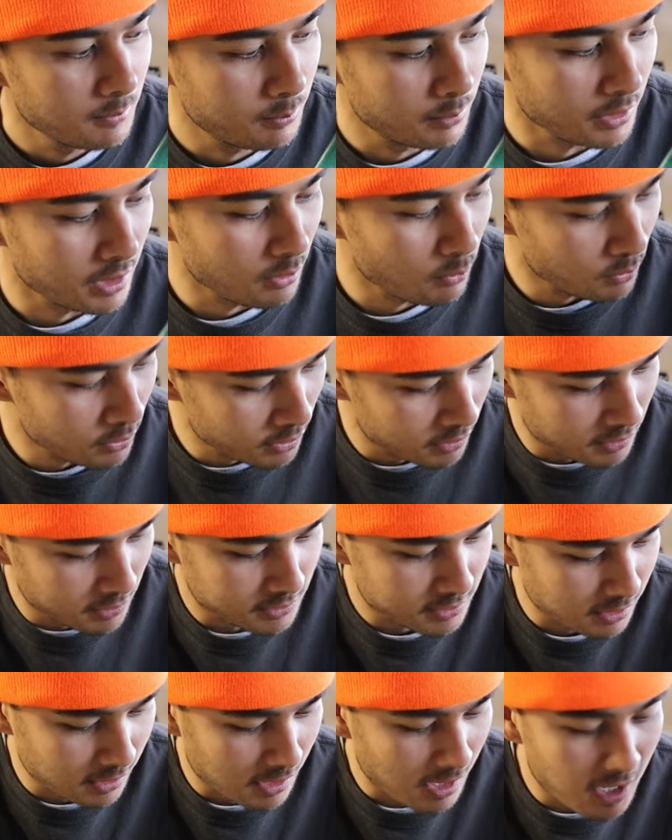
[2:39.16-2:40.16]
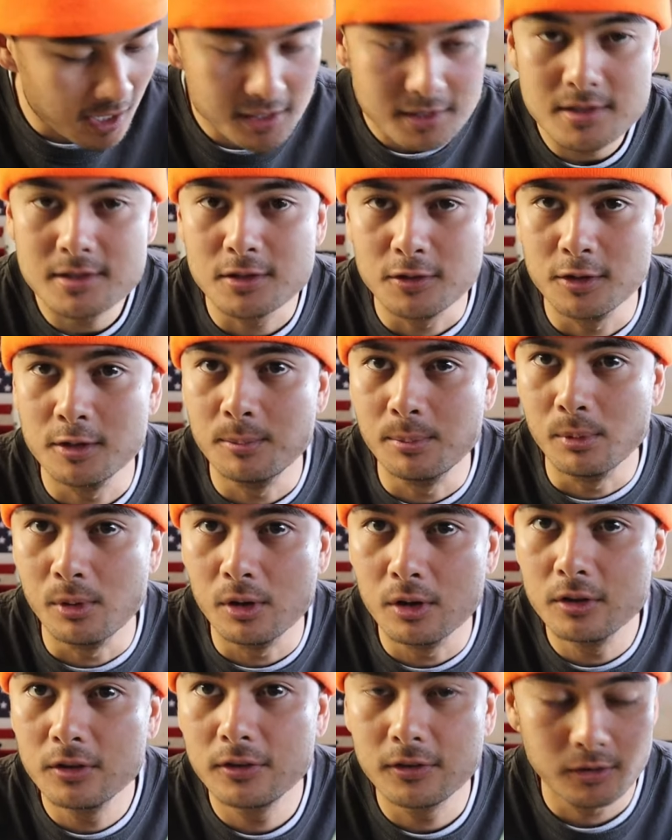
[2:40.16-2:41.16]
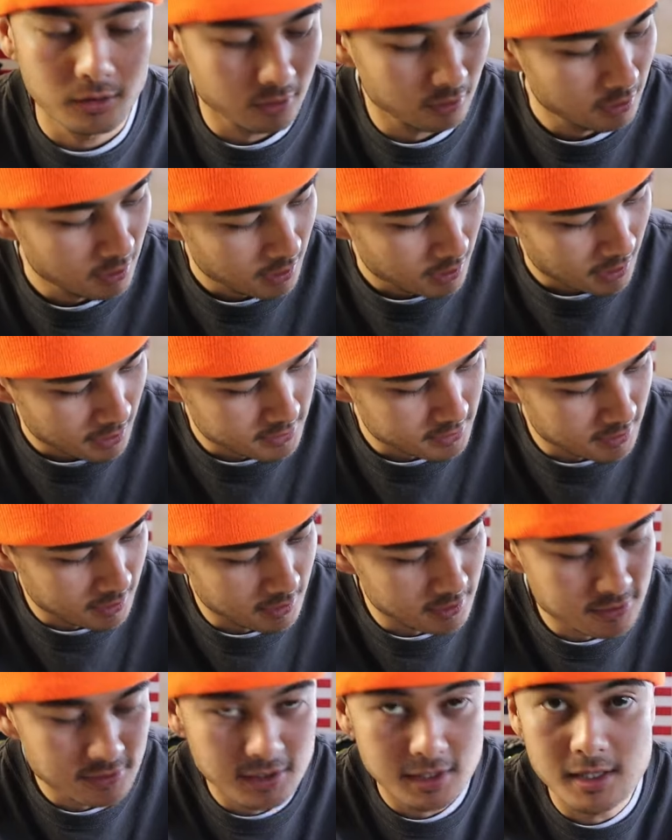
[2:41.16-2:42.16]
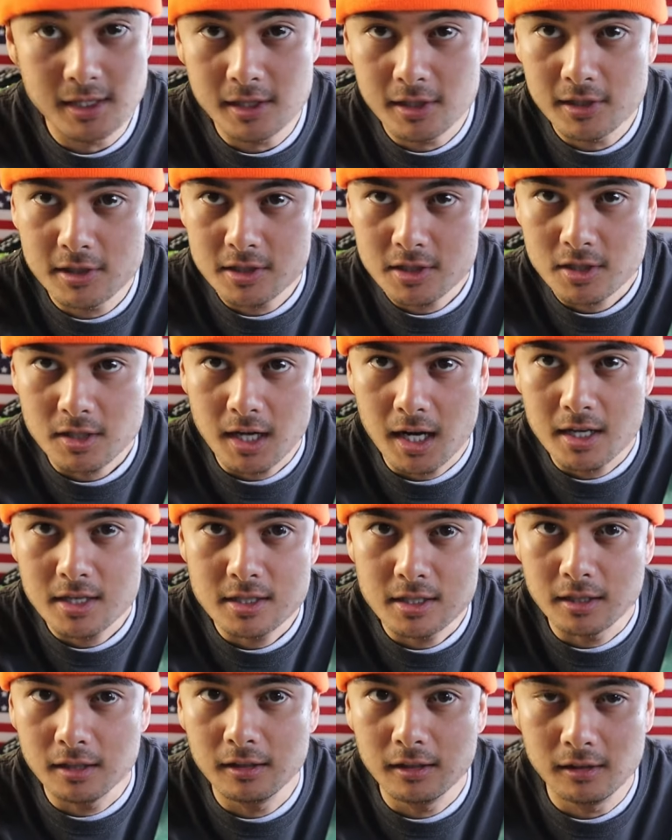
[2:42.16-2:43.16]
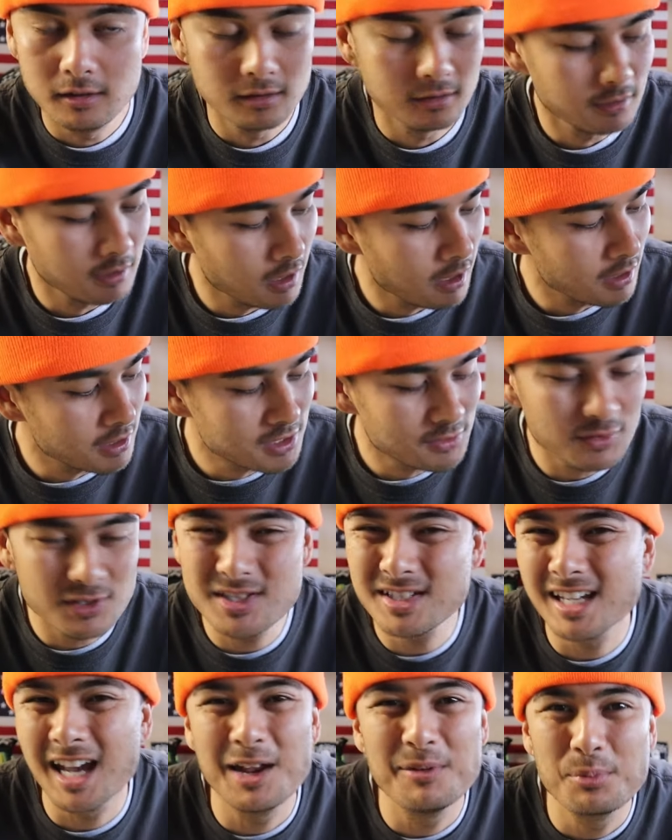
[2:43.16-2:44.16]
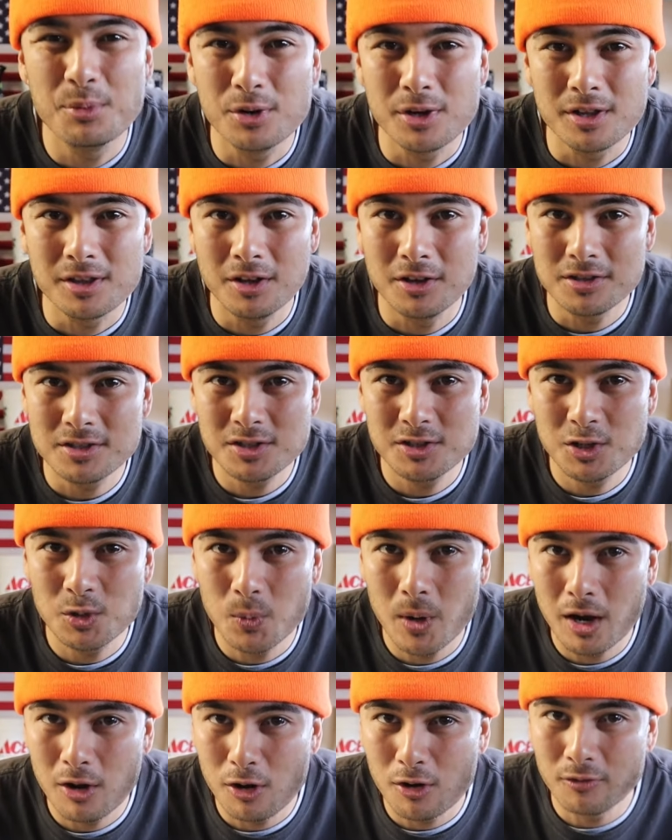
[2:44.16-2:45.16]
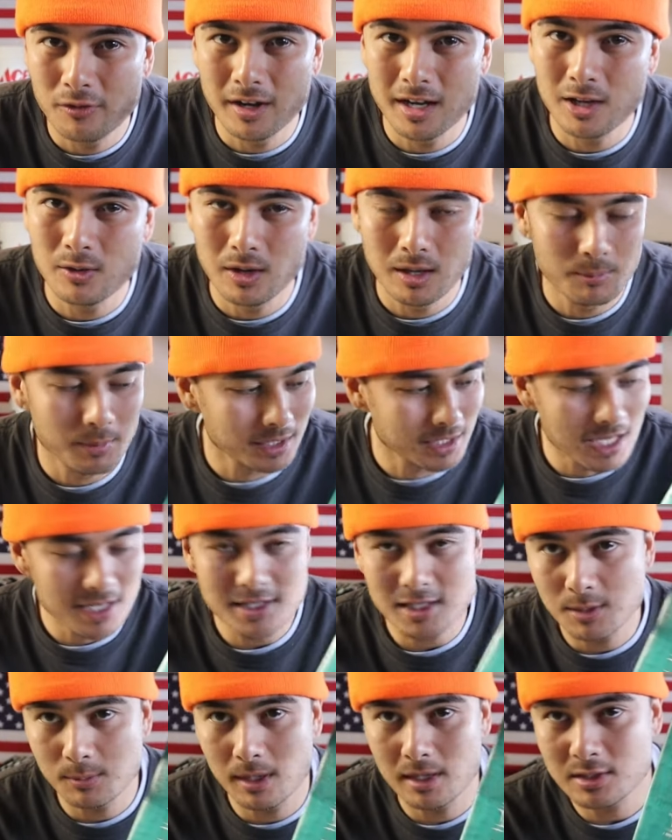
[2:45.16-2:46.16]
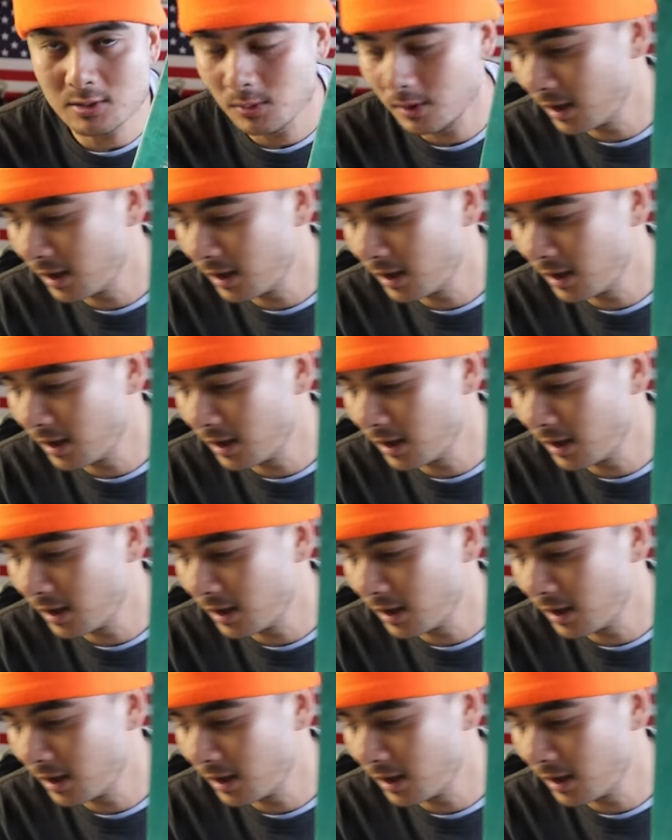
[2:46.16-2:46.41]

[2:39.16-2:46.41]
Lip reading: but I wanted it to last on the board. So as you can see, you can scratch it. And it's for skateboarding though. It's gonna wear off anyway, but that's the best